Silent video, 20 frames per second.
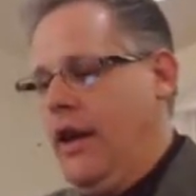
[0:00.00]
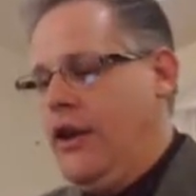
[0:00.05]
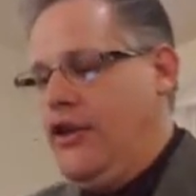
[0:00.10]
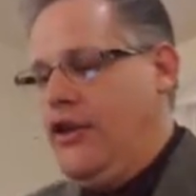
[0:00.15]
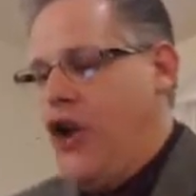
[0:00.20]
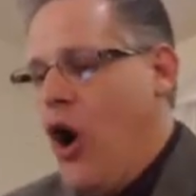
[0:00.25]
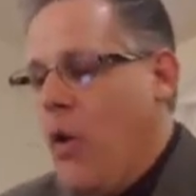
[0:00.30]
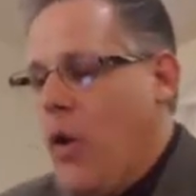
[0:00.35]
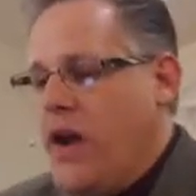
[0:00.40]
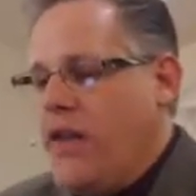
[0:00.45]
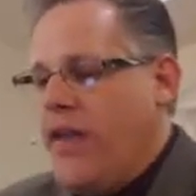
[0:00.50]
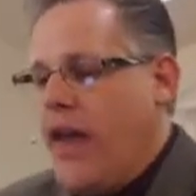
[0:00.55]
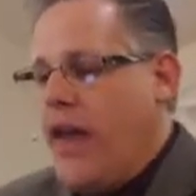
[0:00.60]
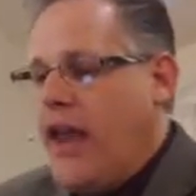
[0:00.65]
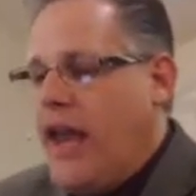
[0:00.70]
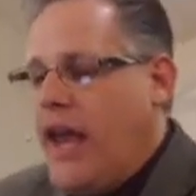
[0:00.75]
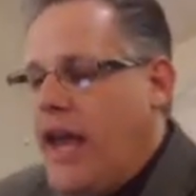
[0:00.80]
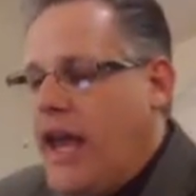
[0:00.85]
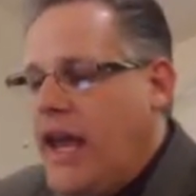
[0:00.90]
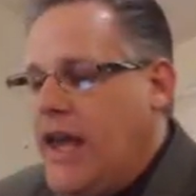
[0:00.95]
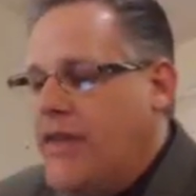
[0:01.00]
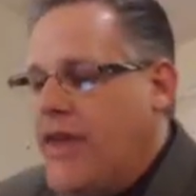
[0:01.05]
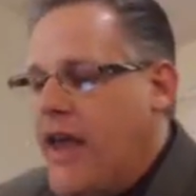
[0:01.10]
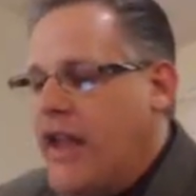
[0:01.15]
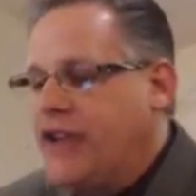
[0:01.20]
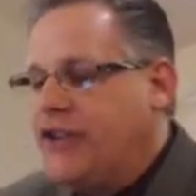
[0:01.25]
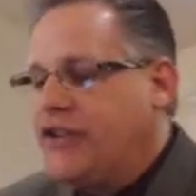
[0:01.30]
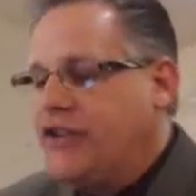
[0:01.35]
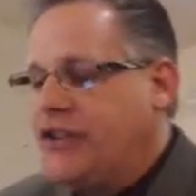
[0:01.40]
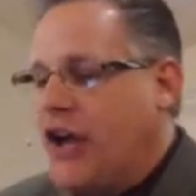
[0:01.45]
knowing that he
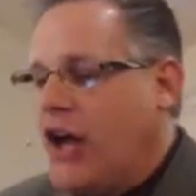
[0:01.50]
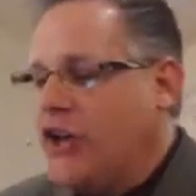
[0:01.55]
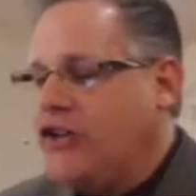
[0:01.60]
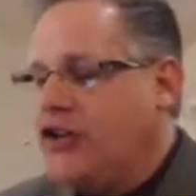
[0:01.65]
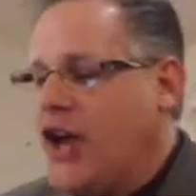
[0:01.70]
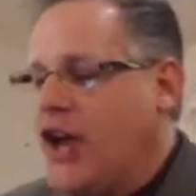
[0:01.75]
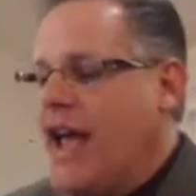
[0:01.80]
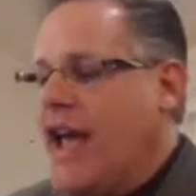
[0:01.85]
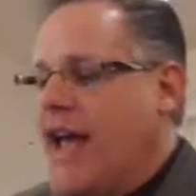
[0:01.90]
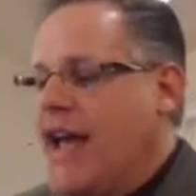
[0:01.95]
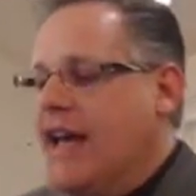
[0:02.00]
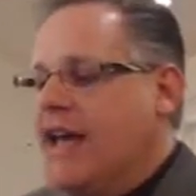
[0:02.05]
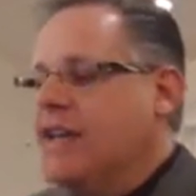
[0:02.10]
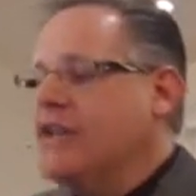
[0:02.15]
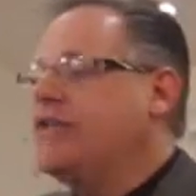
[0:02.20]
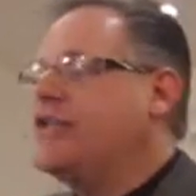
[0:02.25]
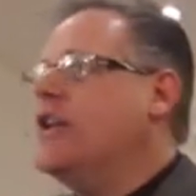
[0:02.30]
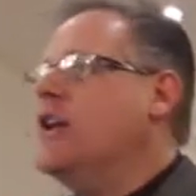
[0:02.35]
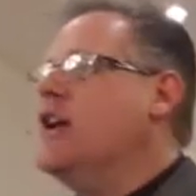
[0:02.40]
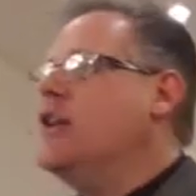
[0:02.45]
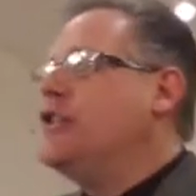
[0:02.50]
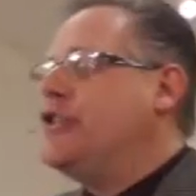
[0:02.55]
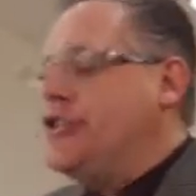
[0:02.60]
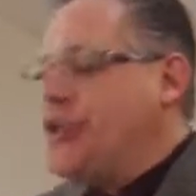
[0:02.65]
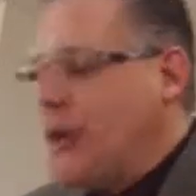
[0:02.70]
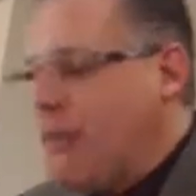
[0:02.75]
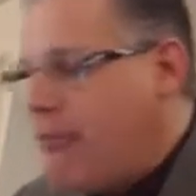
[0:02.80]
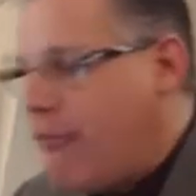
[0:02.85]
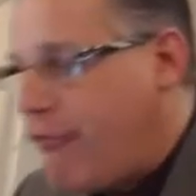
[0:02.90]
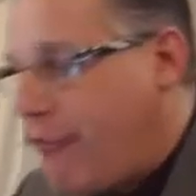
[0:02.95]
that is such is
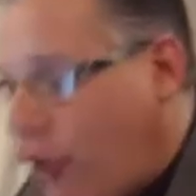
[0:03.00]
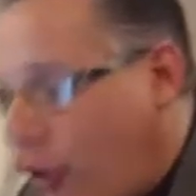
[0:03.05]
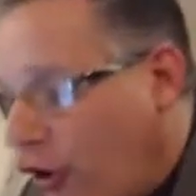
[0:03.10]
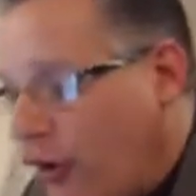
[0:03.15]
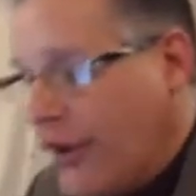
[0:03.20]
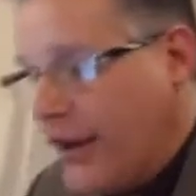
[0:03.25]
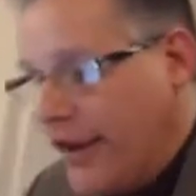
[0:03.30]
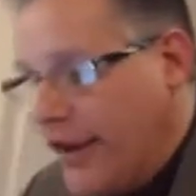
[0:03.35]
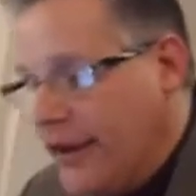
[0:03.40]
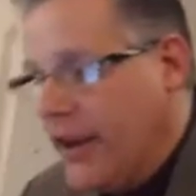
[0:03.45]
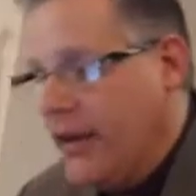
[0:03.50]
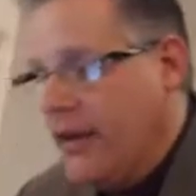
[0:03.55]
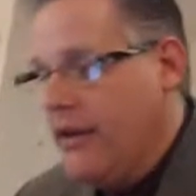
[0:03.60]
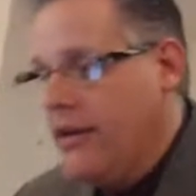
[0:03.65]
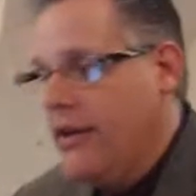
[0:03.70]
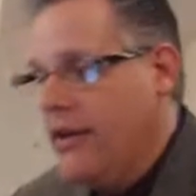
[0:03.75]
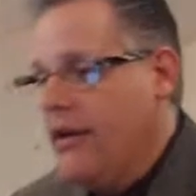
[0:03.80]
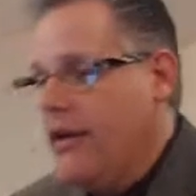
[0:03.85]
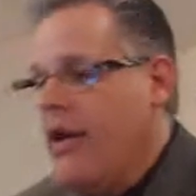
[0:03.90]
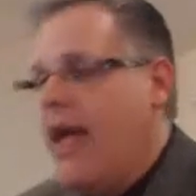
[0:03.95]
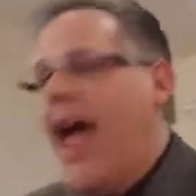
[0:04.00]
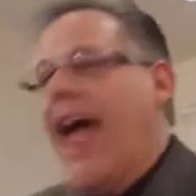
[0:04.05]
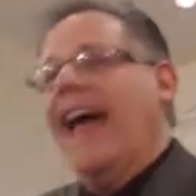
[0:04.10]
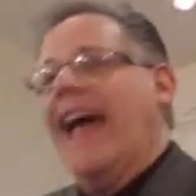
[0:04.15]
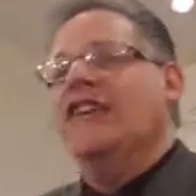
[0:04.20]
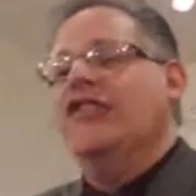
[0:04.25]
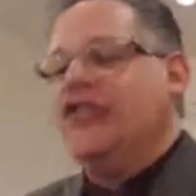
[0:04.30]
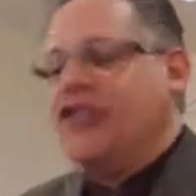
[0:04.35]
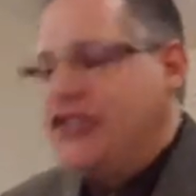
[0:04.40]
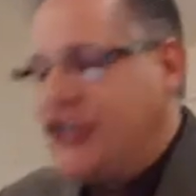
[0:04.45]
subverted
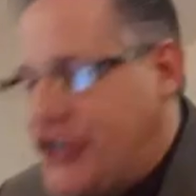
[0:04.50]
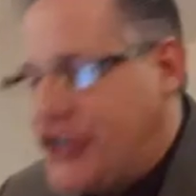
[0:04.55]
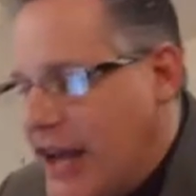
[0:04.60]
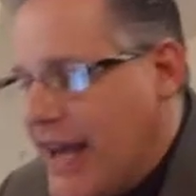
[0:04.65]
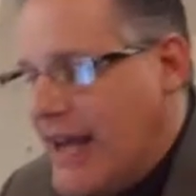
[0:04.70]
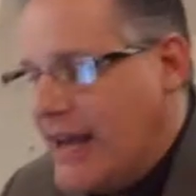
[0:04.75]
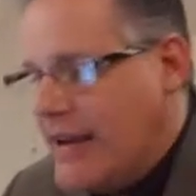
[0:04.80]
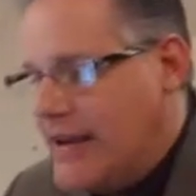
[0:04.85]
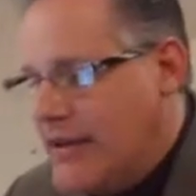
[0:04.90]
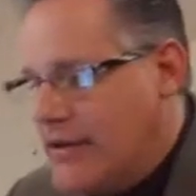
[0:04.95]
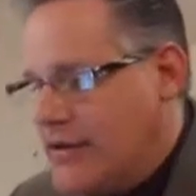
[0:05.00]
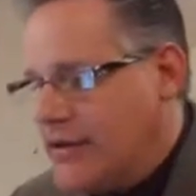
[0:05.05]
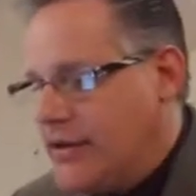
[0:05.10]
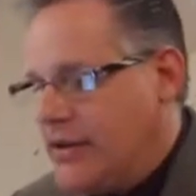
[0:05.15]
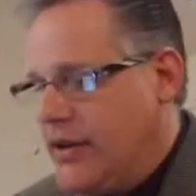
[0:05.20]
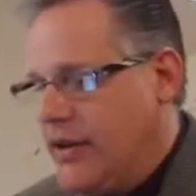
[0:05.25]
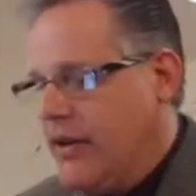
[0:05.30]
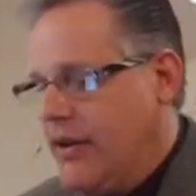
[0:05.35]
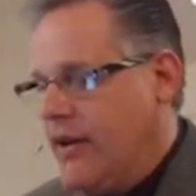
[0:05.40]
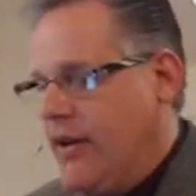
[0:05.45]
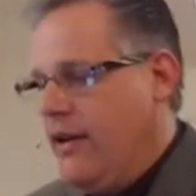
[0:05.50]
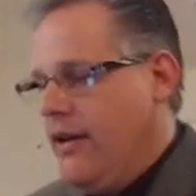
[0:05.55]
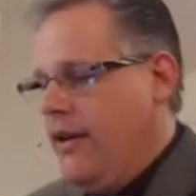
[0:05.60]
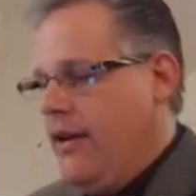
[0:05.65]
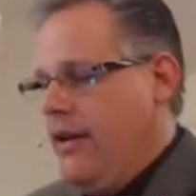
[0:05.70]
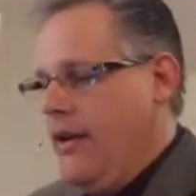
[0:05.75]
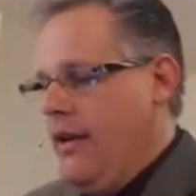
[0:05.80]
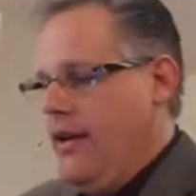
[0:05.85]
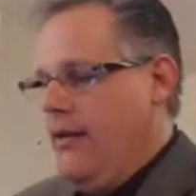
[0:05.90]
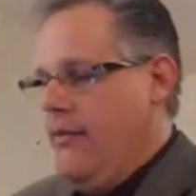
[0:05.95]
and sins,
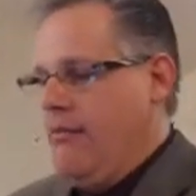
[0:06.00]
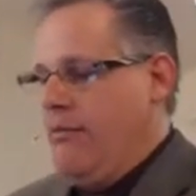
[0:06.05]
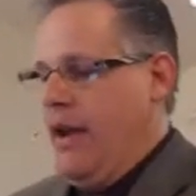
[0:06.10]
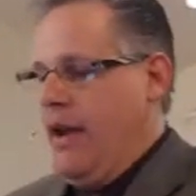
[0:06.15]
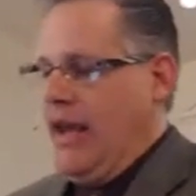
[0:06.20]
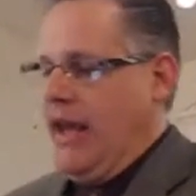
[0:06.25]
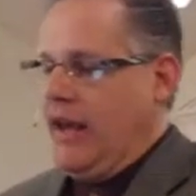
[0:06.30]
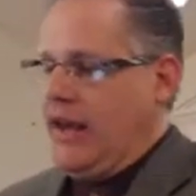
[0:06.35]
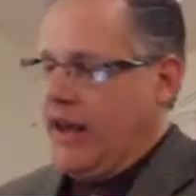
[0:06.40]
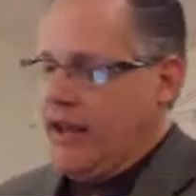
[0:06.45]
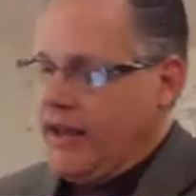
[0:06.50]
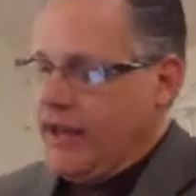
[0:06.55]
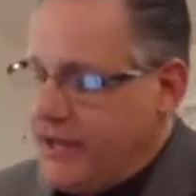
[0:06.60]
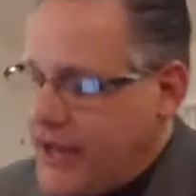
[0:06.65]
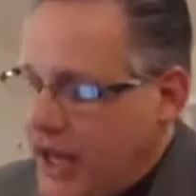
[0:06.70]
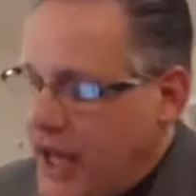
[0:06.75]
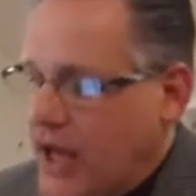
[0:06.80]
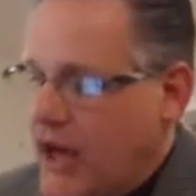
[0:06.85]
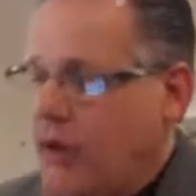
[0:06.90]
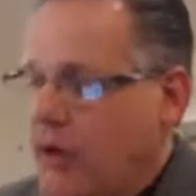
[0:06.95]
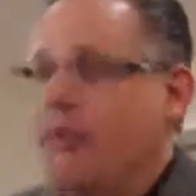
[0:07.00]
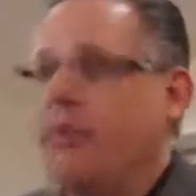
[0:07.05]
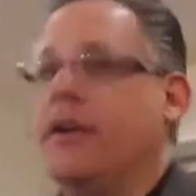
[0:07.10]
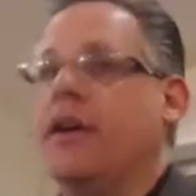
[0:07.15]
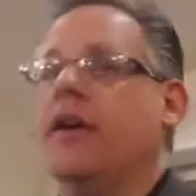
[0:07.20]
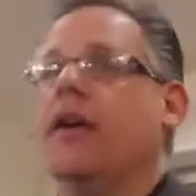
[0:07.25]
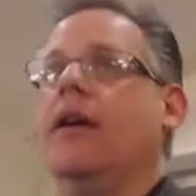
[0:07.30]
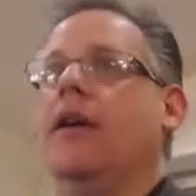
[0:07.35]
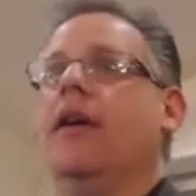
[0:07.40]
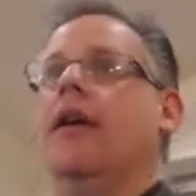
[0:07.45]
being condemned